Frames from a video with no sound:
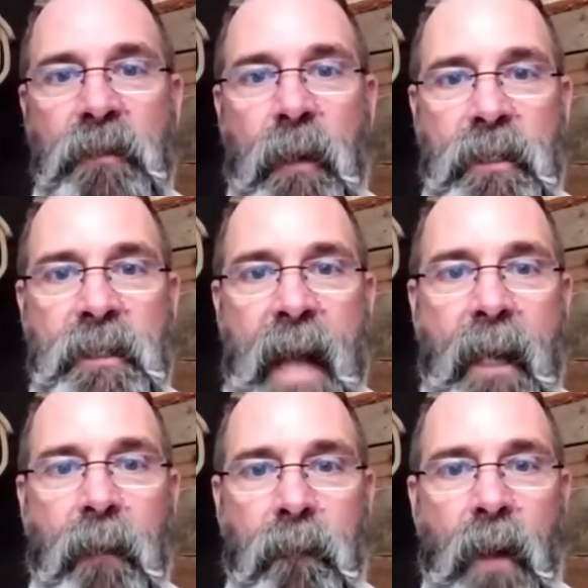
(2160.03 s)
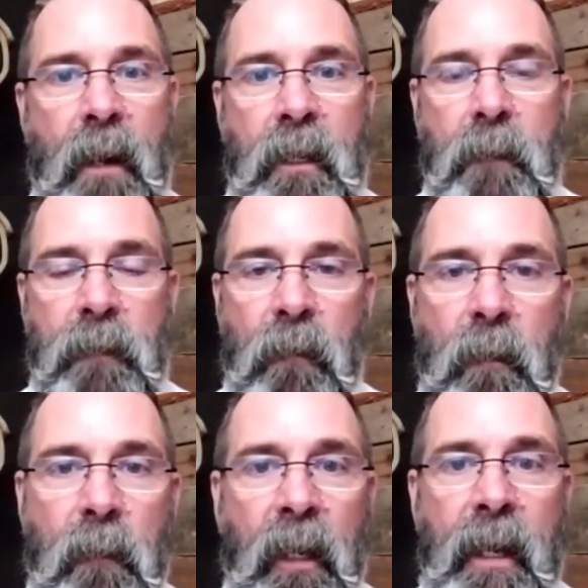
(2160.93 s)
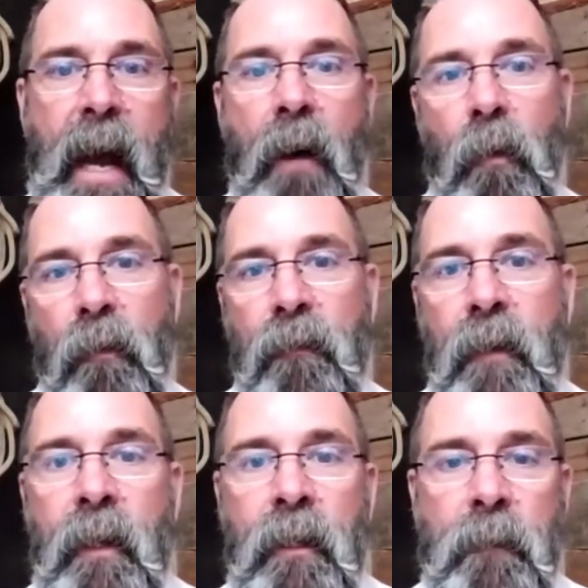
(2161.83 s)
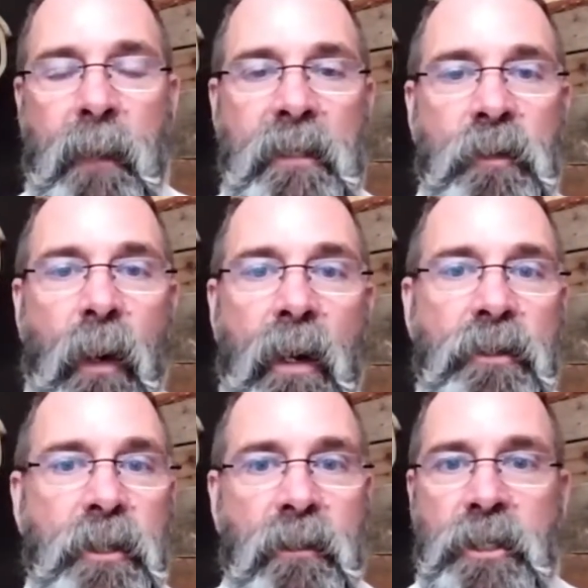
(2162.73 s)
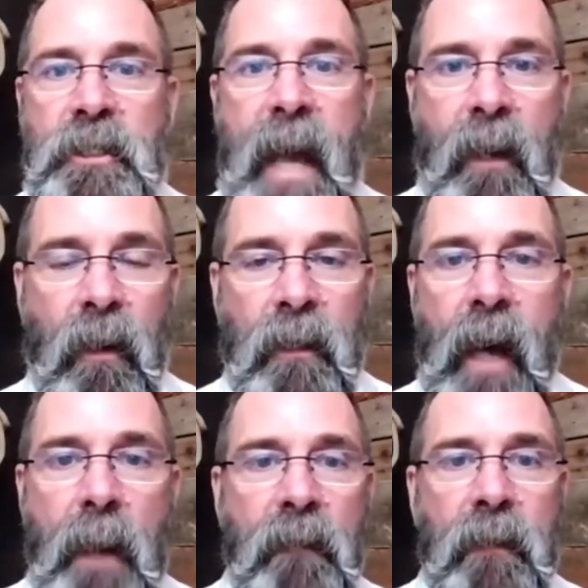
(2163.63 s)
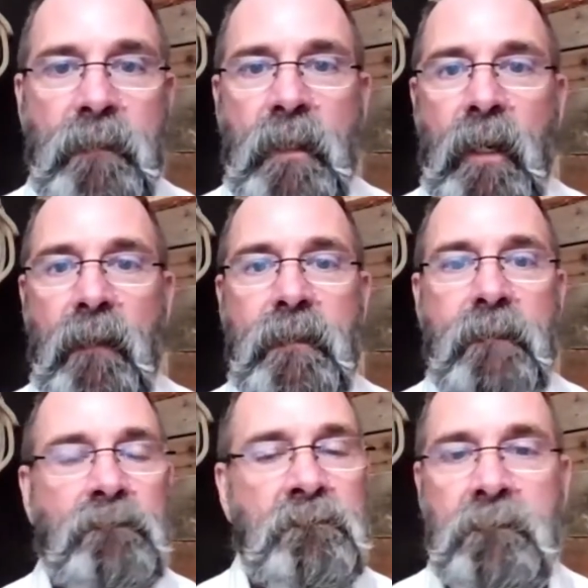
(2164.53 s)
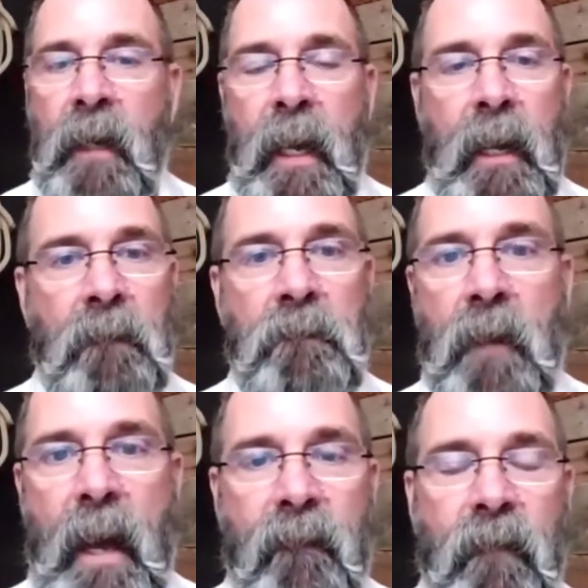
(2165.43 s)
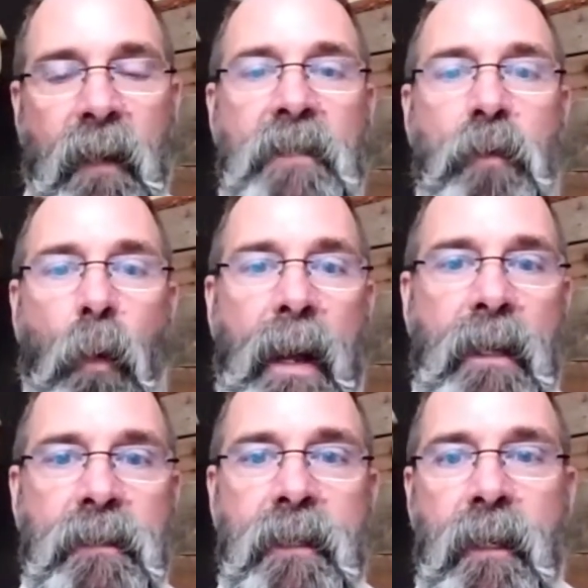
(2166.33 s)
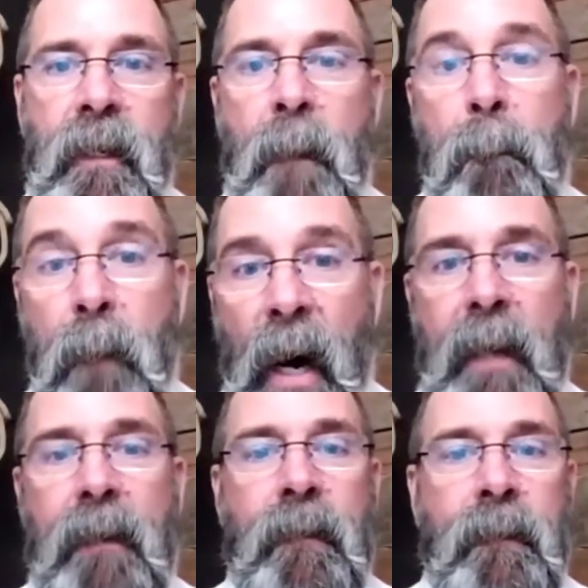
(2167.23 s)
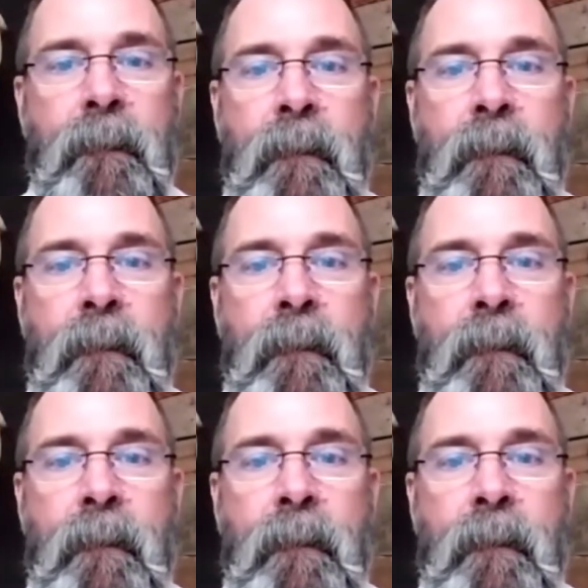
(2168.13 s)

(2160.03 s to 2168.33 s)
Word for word: the best way to stack them, not in a pyramid, but laid out. Well, the big squares you can just stack on top of themselves and have less waste, but